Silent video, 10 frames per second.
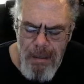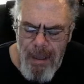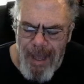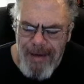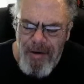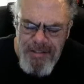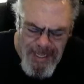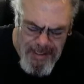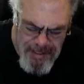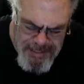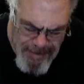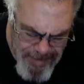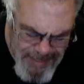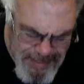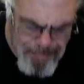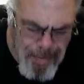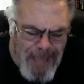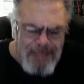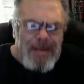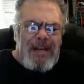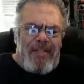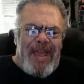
I know it's like the 70s and possibly into the